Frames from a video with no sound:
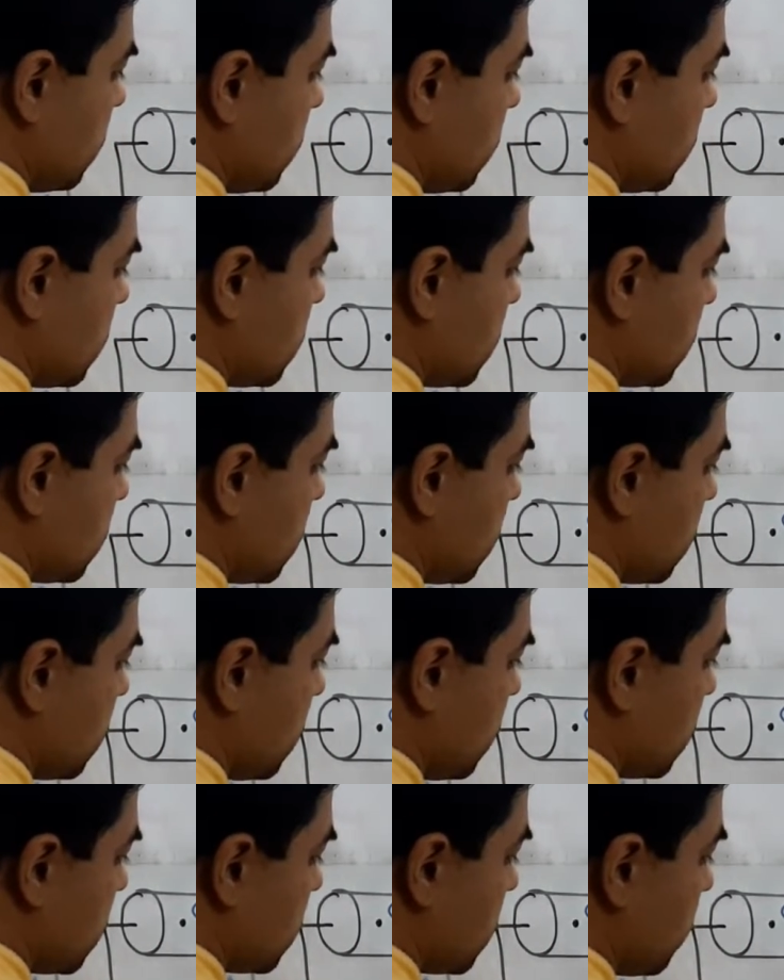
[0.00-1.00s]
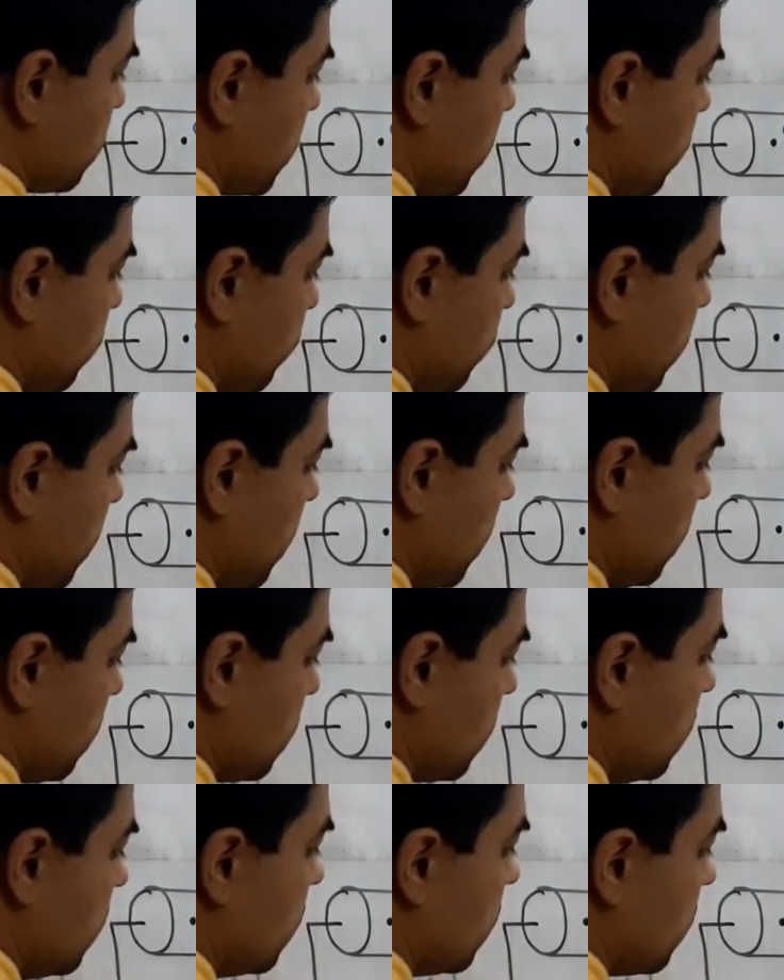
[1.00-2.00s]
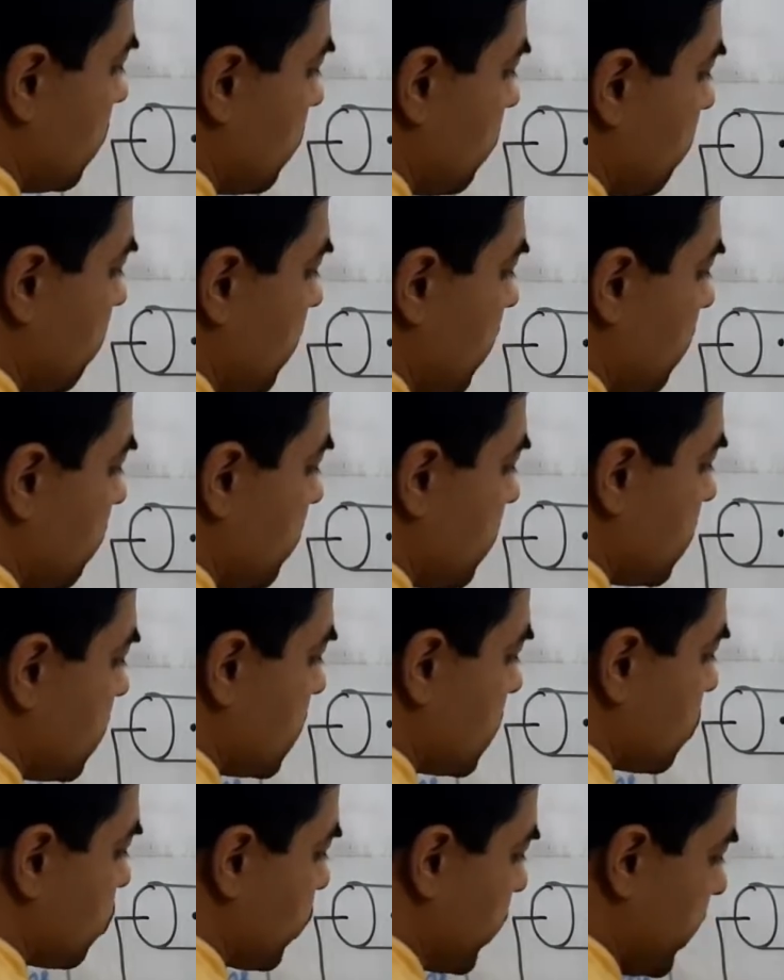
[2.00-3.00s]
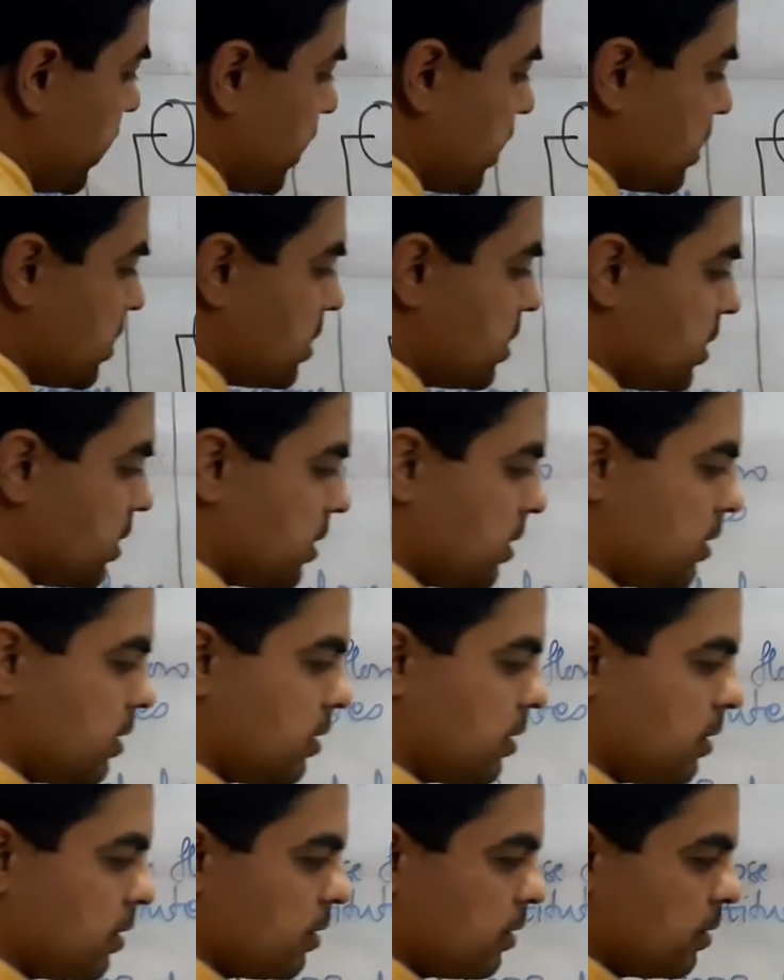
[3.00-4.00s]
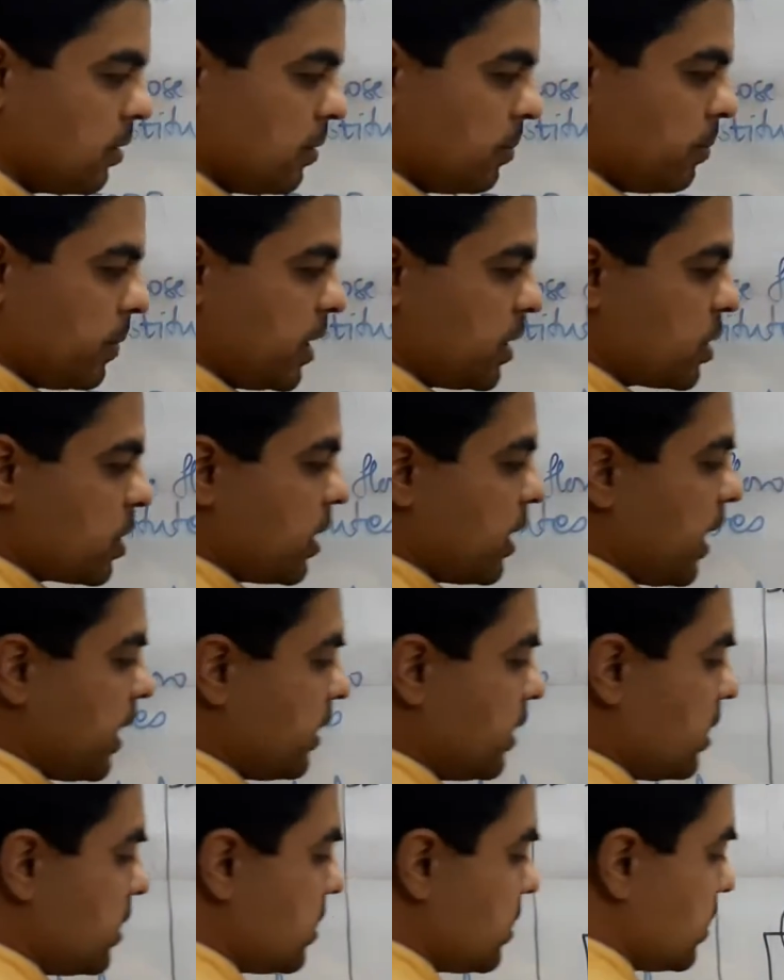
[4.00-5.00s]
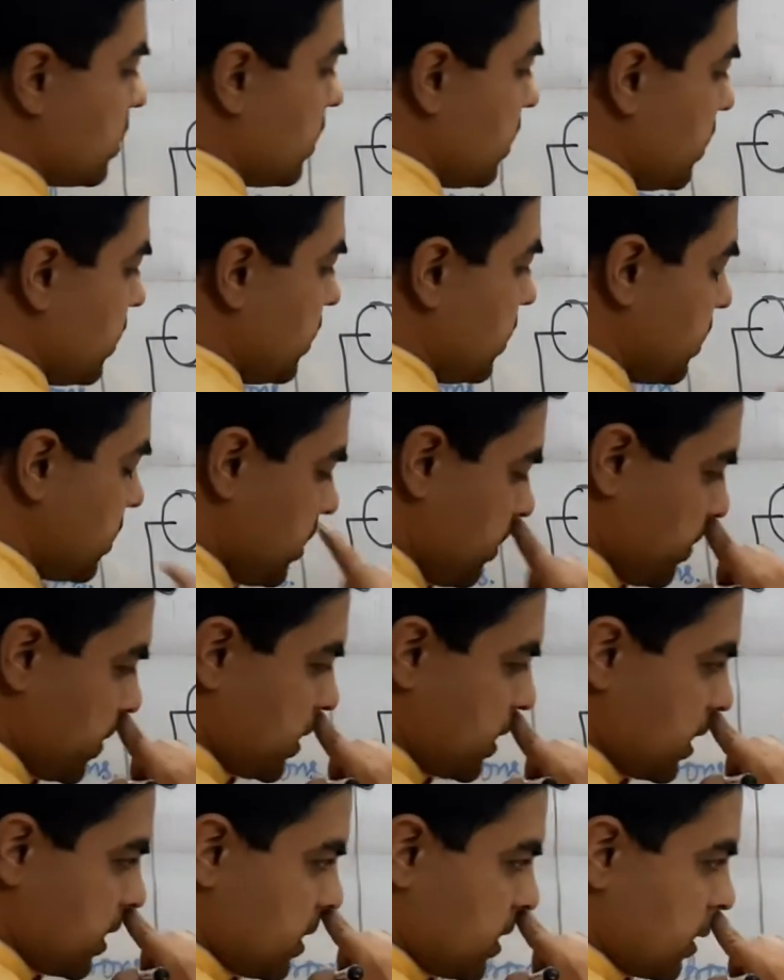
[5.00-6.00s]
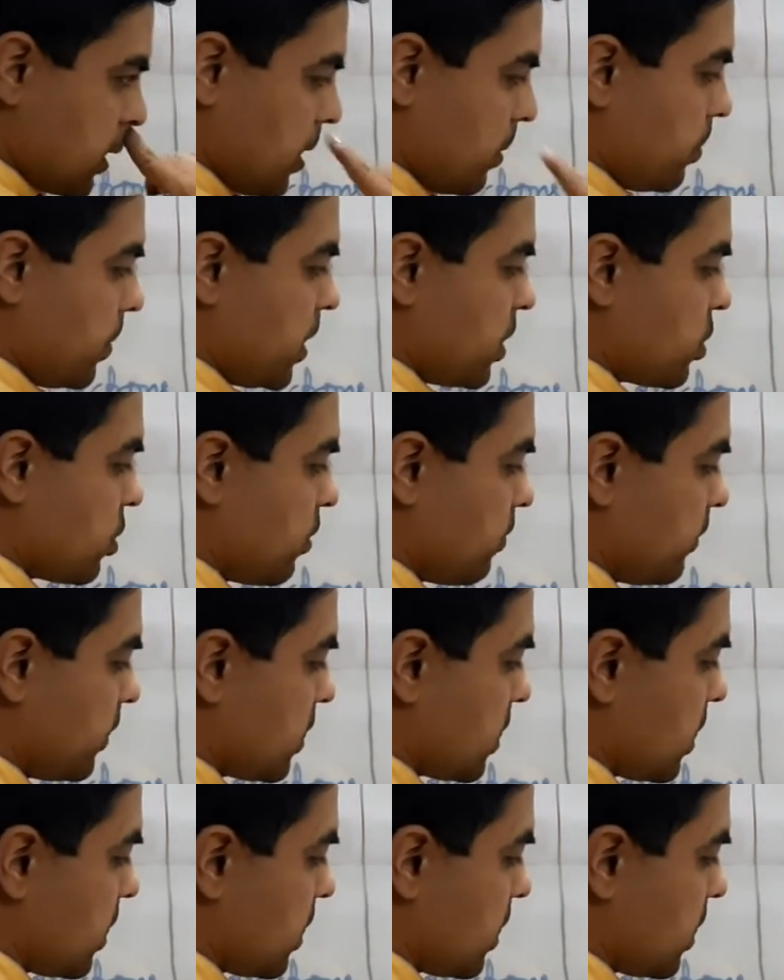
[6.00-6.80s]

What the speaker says: This is the symbol of key. Whenever this point is mentioned like this represents completion of the